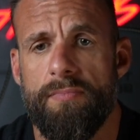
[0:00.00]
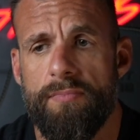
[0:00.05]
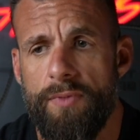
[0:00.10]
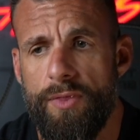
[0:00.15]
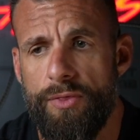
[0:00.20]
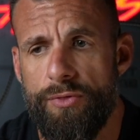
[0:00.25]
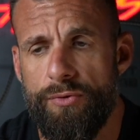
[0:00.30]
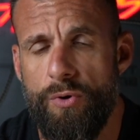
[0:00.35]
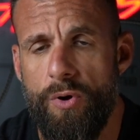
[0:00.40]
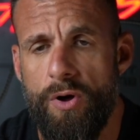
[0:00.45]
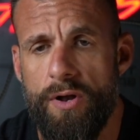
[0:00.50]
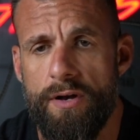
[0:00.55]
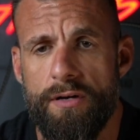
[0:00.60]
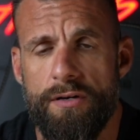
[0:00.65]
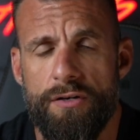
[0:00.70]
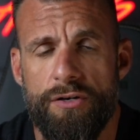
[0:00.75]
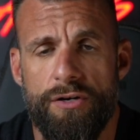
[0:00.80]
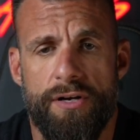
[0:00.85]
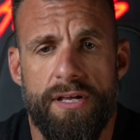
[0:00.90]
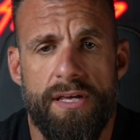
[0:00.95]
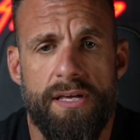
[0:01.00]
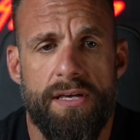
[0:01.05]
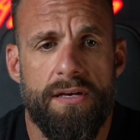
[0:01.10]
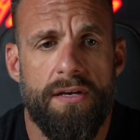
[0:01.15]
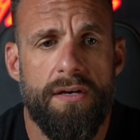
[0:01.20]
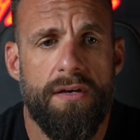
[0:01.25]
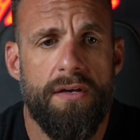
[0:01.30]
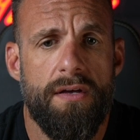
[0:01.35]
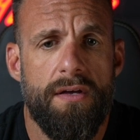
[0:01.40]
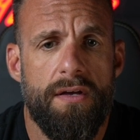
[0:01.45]
throw on a hoodie,
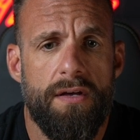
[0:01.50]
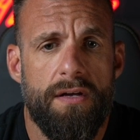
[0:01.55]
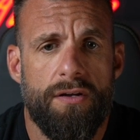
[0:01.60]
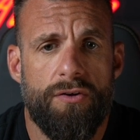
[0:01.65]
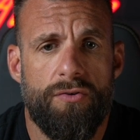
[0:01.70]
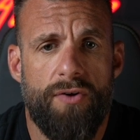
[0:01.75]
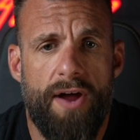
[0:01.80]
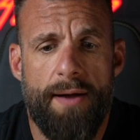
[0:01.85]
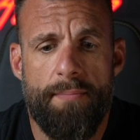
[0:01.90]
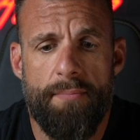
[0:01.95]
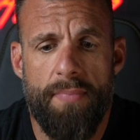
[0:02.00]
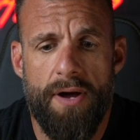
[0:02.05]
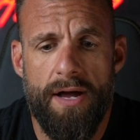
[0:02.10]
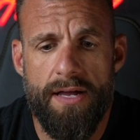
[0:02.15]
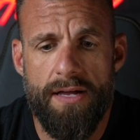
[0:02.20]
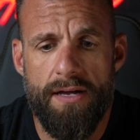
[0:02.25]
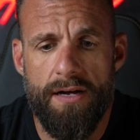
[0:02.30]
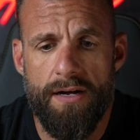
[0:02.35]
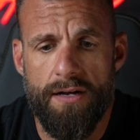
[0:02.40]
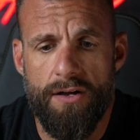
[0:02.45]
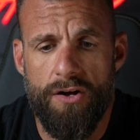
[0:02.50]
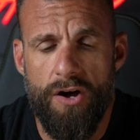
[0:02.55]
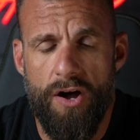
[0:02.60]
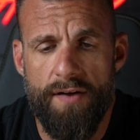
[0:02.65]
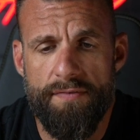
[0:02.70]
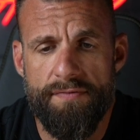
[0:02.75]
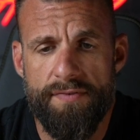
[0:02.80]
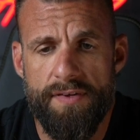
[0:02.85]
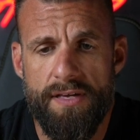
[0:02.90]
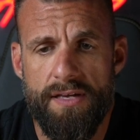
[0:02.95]
grab my uh,
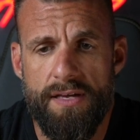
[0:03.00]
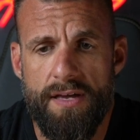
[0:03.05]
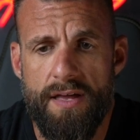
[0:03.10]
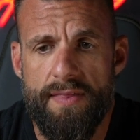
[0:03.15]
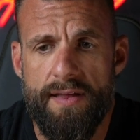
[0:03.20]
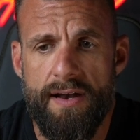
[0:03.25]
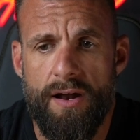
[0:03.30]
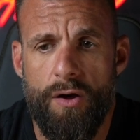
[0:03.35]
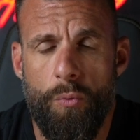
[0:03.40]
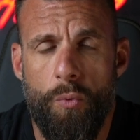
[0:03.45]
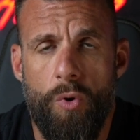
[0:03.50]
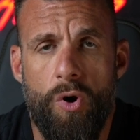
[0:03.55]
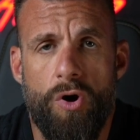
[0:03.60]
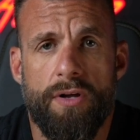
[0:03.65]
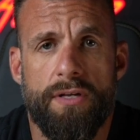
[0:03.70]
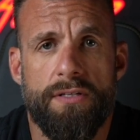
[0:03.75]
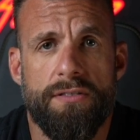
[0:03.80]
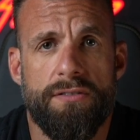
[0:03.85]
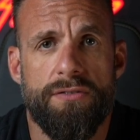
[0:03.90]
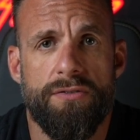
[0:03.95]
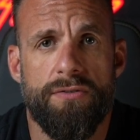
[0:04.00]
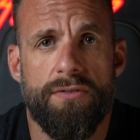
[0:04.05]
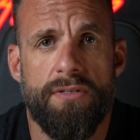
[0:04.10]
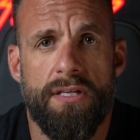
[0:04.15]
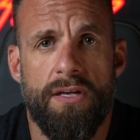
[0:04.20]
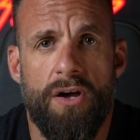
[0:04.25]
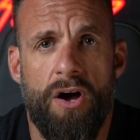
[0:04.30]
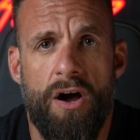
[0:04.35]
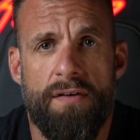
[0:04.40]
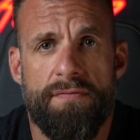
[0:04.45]
coffee, and then I'll walk into
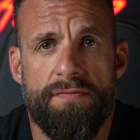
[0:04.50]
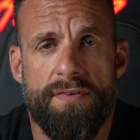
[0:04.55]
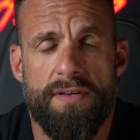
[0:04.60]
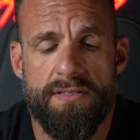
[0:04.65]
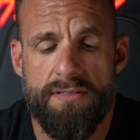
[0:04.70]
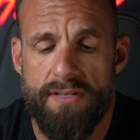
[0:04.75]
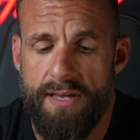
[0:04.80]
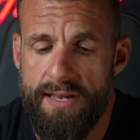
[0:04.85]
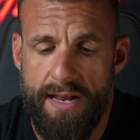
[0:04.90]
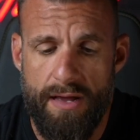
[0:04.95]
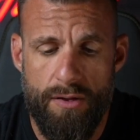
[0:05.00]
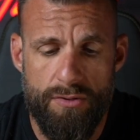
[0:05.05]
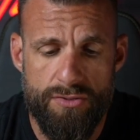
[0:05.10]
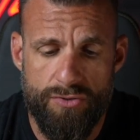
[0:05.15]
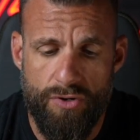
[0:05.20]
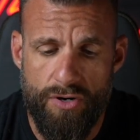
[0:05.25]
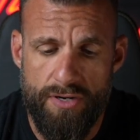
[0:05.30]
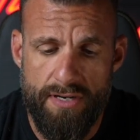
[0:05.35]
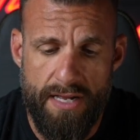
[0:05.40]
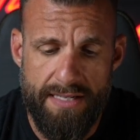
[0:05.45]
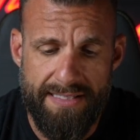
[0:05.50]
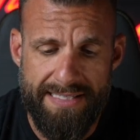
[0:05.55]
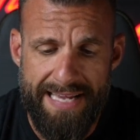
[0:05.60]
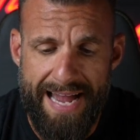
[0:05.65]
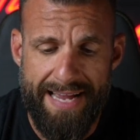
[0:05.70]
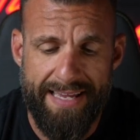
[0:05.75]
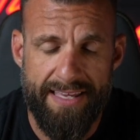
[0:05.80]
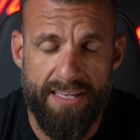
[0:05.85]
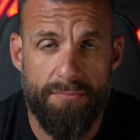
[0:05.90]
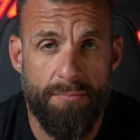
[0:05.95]
the office and I'll start
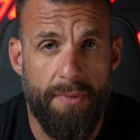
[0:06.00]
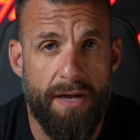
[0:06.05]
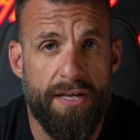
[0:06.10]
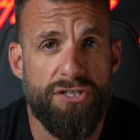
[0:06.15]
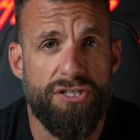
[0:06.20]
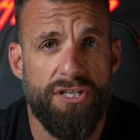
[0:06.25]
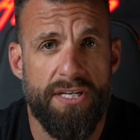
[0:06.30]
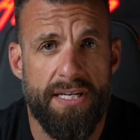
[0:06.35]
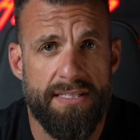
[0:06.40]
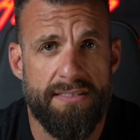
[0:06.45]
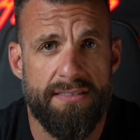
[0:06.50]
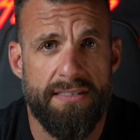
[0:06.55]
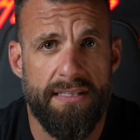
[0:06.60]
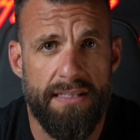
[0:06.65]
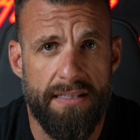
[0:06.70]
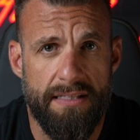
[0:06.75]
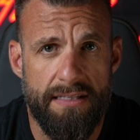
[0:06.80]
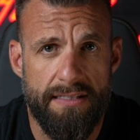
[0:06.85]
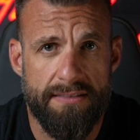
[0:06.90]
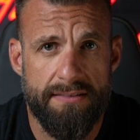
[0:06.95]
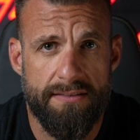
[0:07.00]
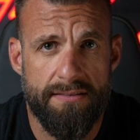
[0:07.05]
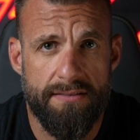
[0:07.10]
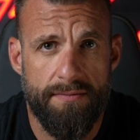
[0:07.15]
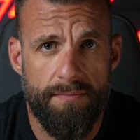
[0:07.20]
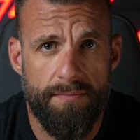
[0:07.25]
attacking my GSD list